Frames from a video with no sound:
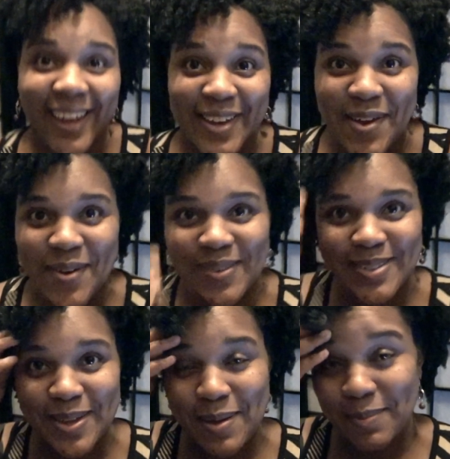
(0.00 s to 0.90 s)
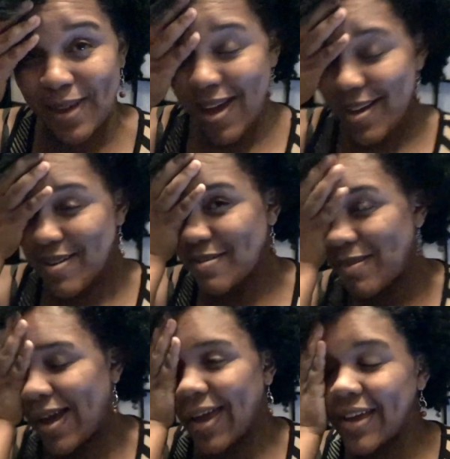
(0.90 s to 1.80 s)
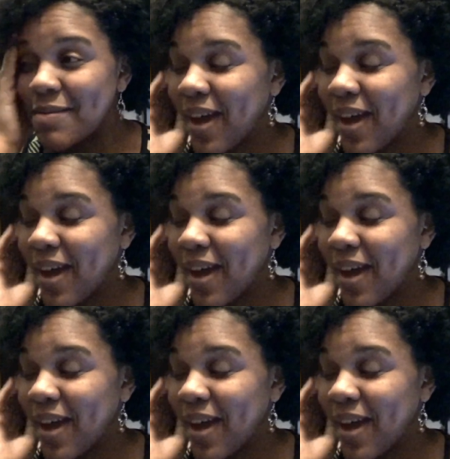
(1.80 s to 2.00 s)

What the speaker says: Hey y'all, what's up? I am